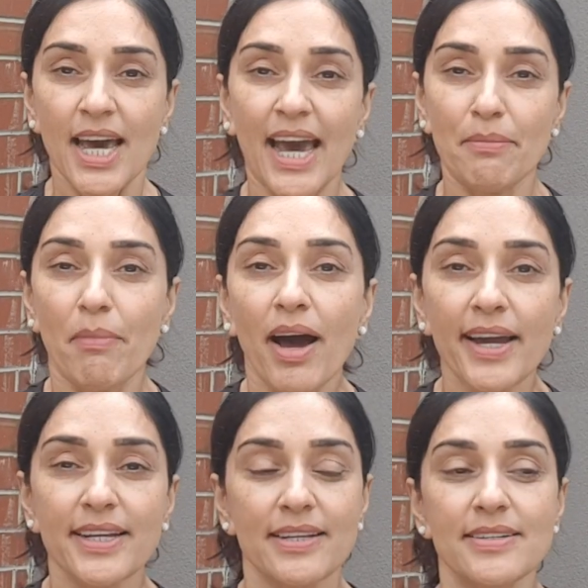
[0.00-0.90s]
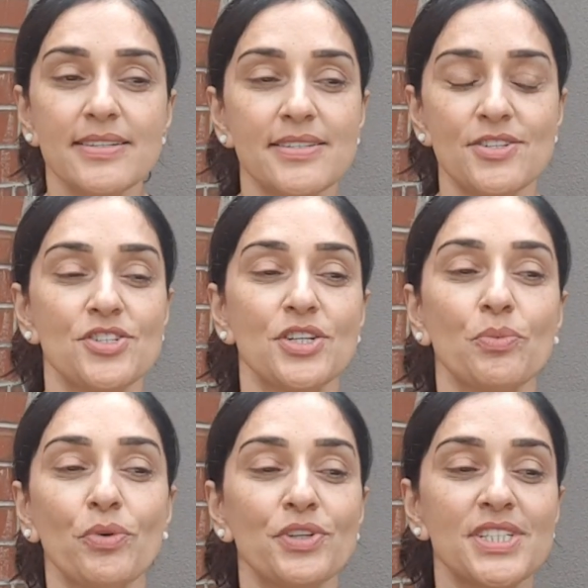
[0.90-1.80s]
And my decision
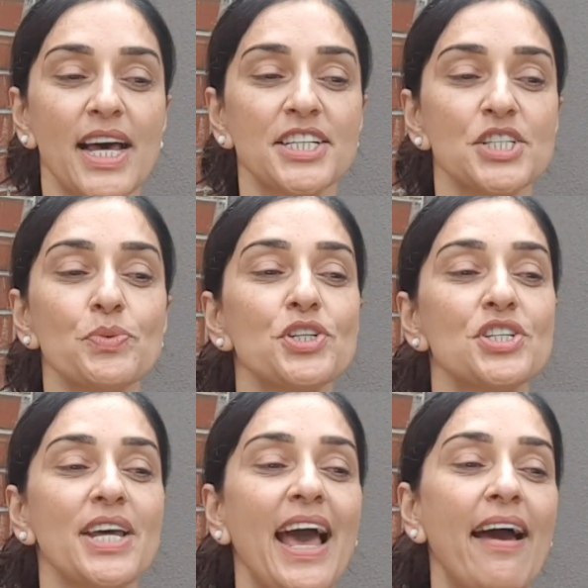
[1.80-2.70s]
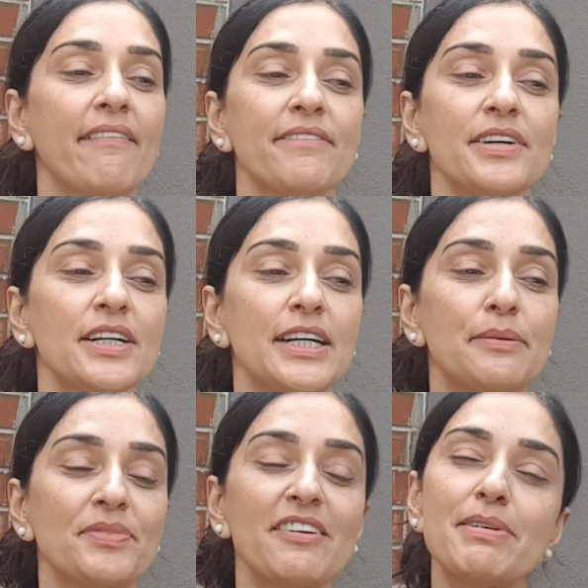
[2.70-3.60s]
was I just wanted to have
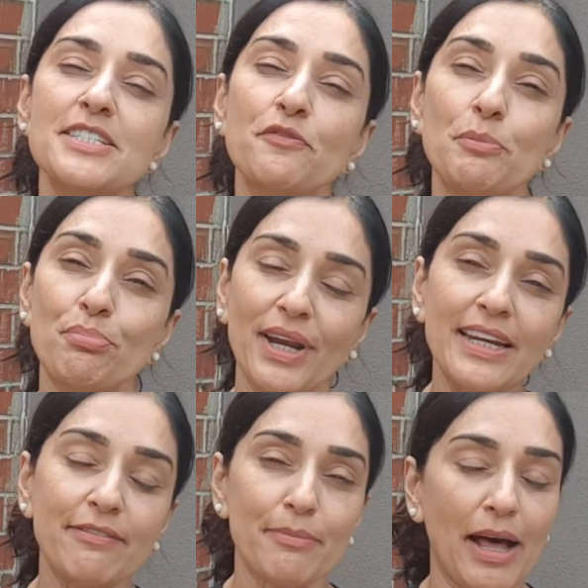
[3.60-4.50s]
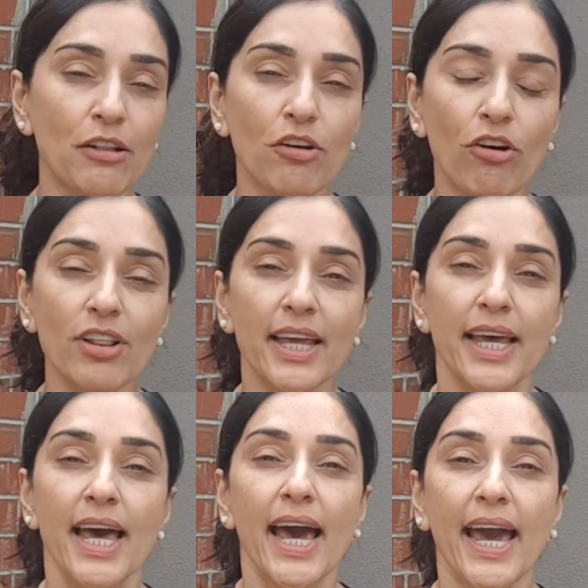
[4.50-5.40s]
give myself a break from alcohol
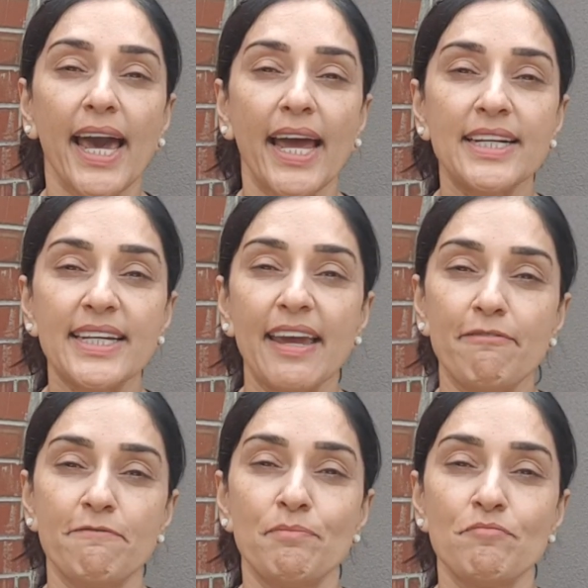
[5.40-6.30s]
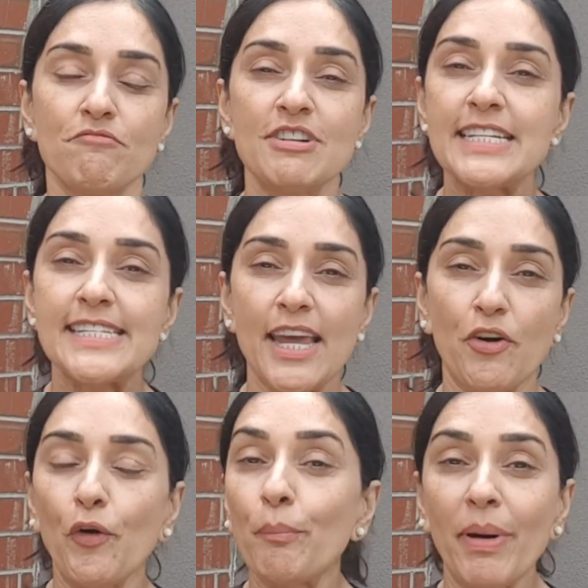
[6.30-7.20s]
and get reset
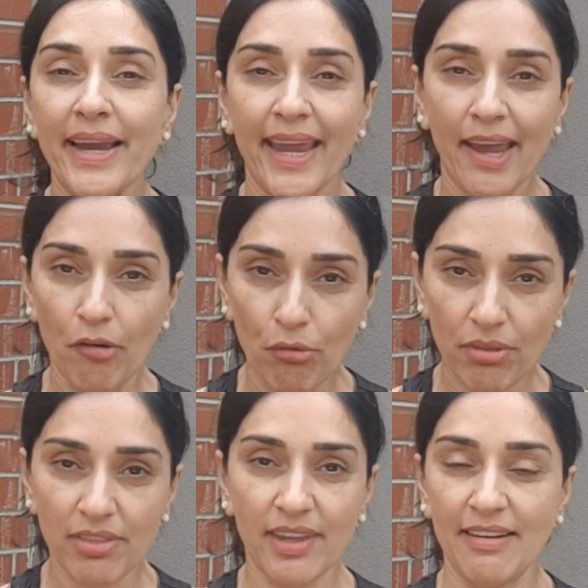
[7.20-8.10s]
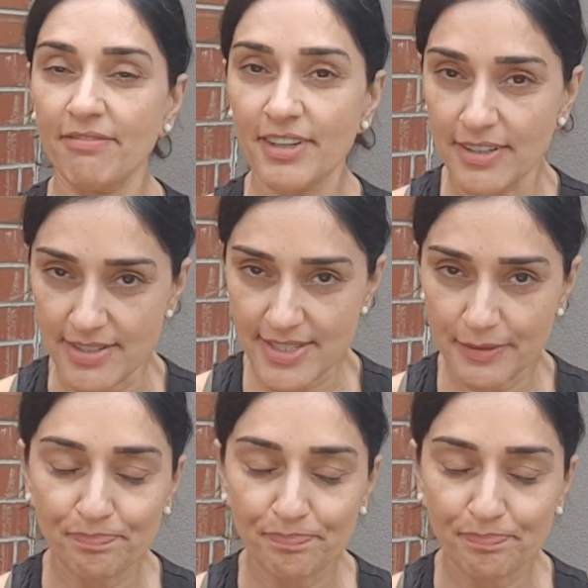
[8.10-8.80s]
on my health and fitness.